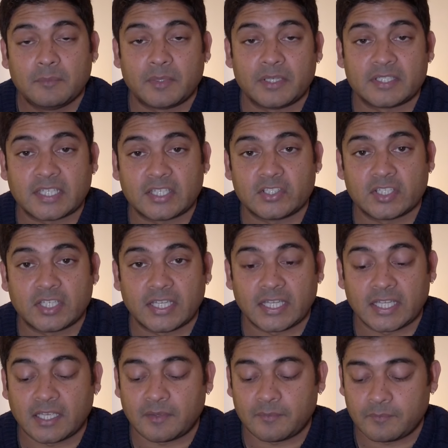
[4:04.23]
but
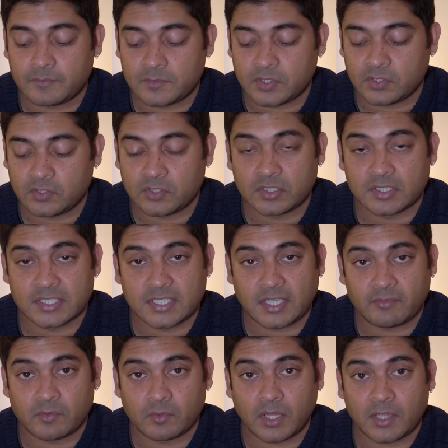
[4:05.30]
essentially to
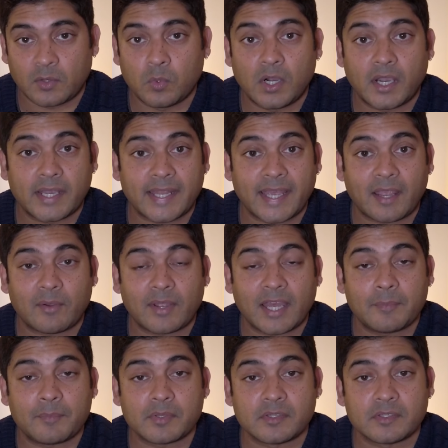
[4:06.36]
discover like why and how it
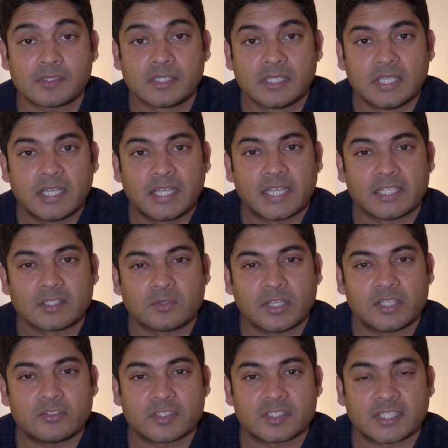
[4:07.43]
happened is
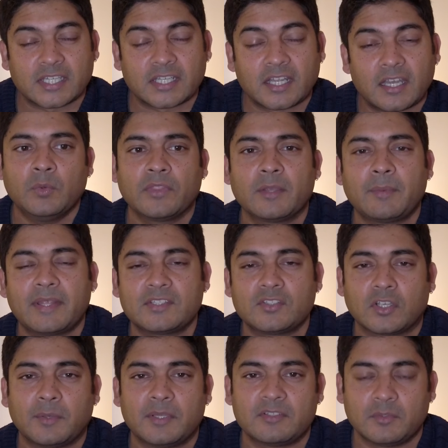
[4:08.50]
quite interesting. One thing about
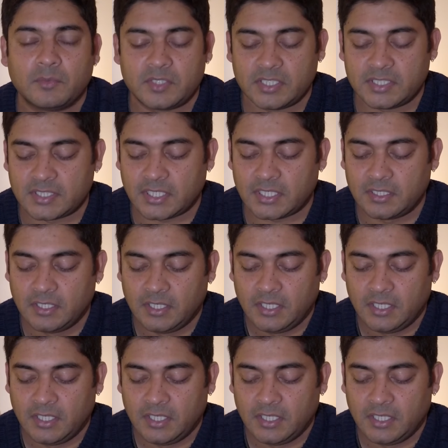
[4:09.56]
this documentary, which is